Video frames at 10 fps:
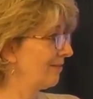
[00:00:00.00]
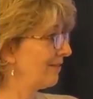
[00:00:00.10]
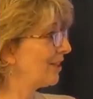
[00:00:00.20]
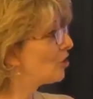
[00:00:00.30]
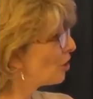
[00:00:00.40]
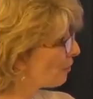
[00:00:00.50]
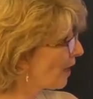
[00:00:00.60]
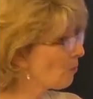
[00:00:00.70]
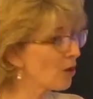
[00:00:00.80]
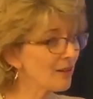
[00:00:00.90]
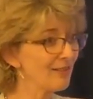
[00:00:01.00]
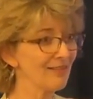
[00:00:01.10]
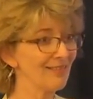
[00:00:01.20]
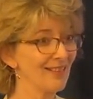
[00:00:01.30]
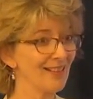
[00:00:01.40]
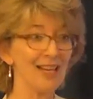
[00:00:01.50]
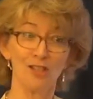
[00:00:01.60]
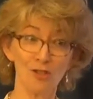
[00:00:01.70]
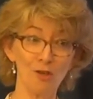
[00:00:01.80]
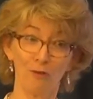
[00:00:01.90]
Did you know that word?
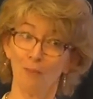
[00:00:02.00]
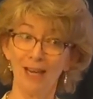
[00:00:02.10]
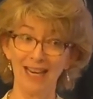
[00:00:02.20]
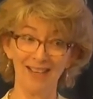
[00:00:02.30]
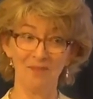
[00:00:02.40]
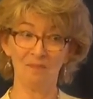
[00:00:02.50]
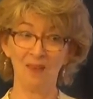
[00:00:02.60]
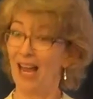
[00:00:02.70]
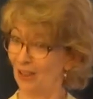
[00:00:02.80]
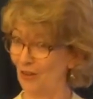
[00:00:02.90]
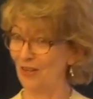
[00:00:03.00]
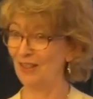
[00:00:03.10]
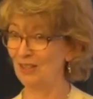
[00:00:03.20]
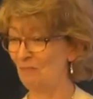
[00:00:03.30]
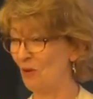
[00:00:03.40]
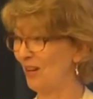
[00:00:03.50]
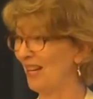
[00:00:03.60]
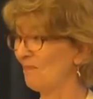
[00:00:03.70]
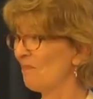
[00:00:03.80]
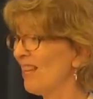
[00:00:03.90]
It's new for me. I learned it this
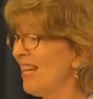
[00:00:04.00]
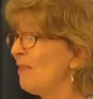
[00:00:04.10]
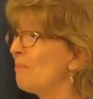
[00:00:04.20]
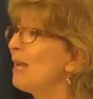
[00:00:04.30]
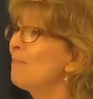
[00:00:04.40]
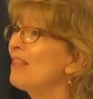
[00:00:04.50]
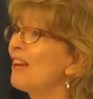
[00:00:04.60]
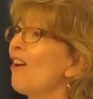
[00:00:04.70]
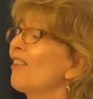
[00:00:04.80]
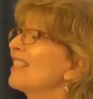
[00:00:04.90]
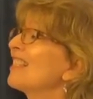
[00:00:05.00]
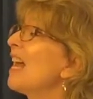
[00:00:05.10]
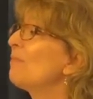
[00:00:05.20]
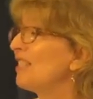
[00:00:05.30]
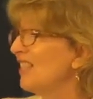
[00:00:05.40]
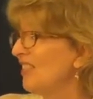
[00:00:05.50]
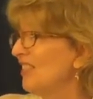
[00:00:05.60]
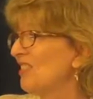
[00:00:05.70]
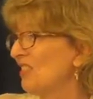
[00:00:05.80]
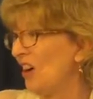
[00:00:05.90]
morning. Maybe there are a
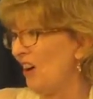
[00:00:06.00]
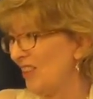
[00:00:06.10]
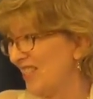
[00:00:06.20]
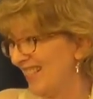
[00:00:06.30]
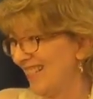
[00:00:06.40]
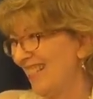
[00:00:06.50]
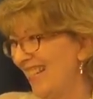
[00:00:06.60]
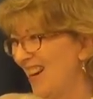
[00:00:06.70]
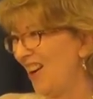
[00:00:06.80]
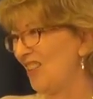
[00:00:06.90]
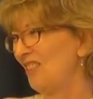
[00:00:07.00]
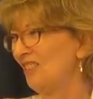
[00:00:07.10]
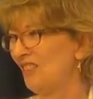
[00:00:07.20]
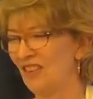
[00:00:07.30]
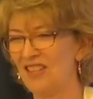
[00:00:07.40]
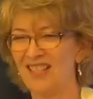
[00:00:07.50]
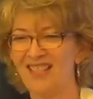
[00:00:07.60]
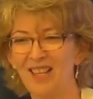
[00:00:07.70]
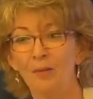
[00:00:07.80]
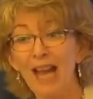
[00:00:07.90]
septillion stars in our universe.
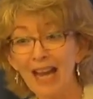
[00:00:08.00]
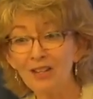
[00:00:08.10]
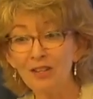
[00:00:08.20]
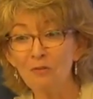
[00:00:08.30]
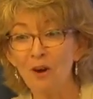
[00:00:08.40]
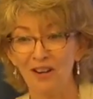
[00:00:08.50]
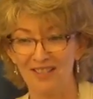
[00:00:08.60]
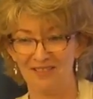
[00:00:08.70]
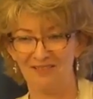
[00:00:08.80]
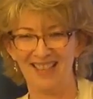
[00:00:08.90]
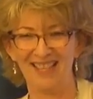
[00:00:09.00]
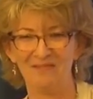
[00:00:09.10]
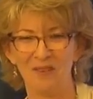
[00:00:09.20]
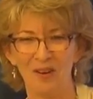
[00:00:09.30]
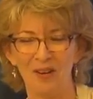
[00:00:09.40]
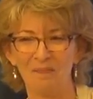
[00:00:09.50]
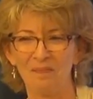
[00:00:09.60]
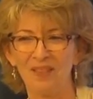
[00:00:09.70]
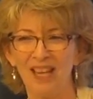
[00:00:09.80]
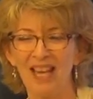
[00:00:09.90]
We got a new word, didn't we, this morning?
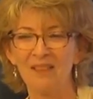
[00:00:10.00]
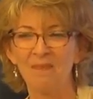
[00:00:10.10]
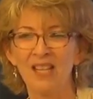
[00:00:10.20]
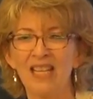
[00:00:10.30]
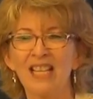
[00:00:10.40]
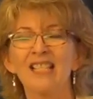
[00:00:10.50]
Okay? A